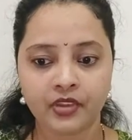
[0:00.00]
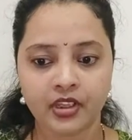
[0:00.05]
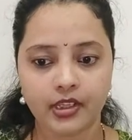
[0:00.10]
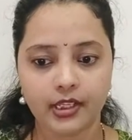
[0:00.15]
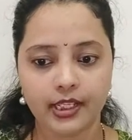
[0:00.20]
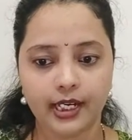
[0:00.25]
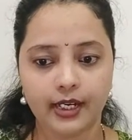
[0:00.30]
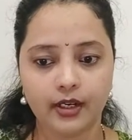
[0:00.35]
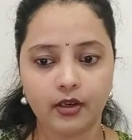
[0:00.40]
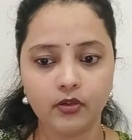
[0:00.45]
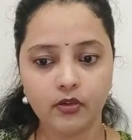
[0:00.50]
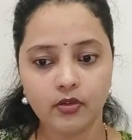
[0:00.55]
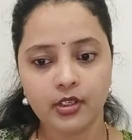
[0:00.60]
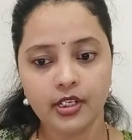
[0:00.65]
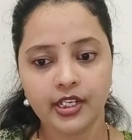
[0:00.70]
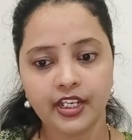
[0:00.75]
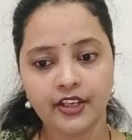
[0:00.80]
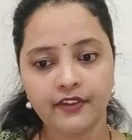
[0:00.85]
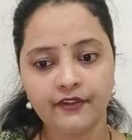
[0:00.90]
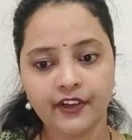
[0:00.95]
Now,
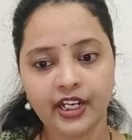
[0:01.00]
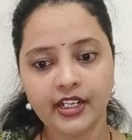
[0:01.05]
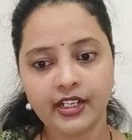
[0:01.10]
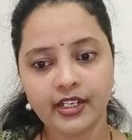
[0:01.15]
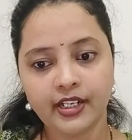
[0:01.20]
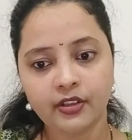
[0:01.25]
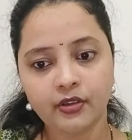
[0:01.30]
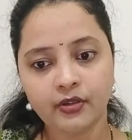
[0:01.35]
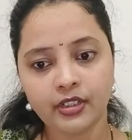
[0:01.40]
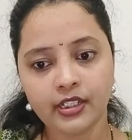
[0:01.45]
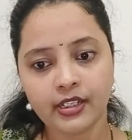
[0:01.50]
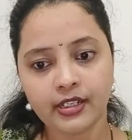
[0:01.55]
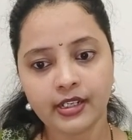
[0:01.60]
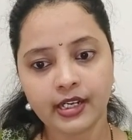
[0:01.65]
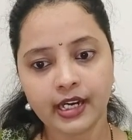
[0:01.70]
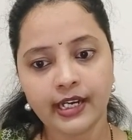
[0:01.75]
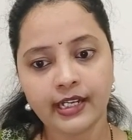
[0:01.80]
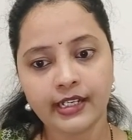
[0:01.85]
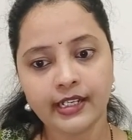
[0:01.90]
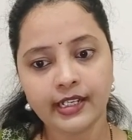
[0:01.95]
if I try to the
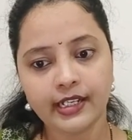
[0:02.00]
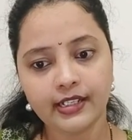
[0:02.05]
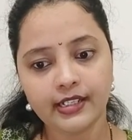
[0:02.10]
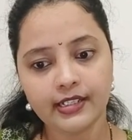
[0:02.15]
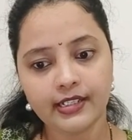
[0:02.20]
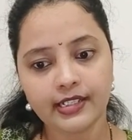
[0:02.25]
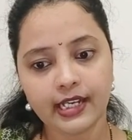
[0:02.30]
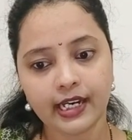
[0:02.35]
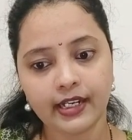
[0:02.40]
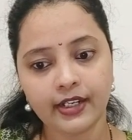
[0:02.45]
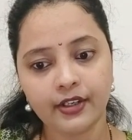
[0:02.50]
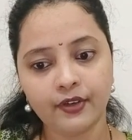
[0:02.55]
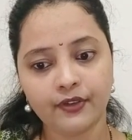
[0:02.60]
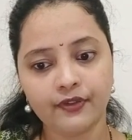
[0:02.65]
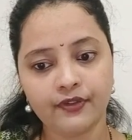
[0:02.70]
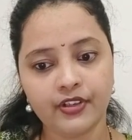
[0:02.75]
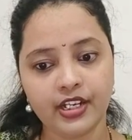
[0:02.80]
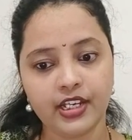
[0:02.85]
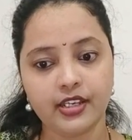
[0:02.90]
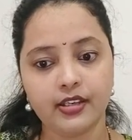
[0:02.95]
right hand side
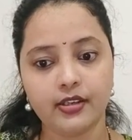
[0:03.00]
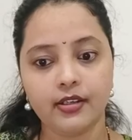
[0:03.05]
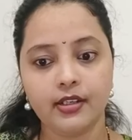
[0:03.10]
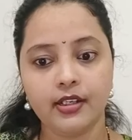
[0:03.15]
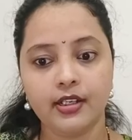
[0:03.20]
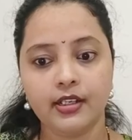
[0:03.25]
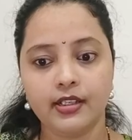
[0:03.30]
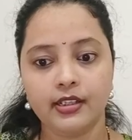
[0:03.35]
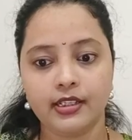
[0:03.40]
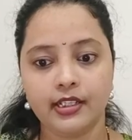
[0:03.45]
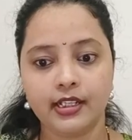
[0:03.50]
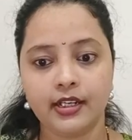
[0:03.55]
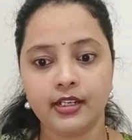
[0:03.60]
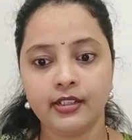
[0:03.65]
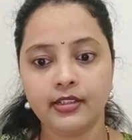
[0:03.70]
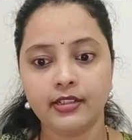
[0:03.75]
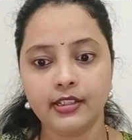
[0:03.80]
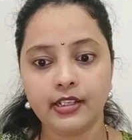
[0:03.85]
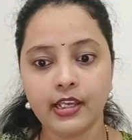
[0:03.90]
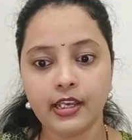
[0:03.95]
of D, there
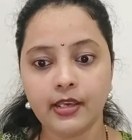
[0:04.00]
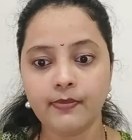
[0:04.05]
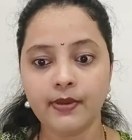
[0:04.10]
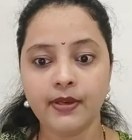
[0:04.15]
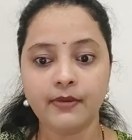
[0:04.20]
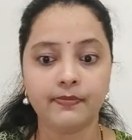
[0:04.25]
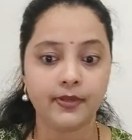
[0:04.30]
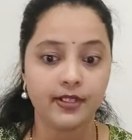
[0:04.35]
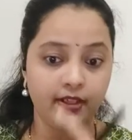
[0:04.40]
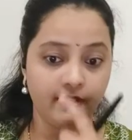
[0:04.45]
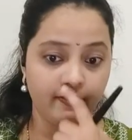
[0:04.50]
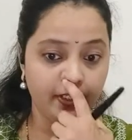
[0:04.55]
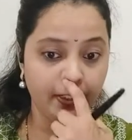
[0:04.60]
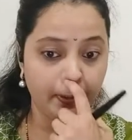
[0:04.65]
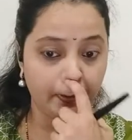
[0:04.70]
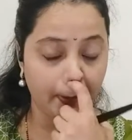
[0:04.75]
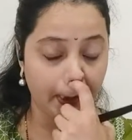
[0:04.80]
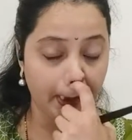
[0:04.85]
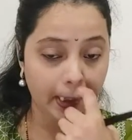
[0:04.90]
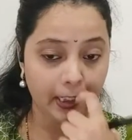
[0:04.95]
are three people
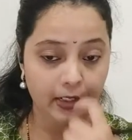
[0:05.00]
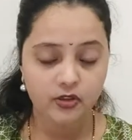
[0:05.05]
available.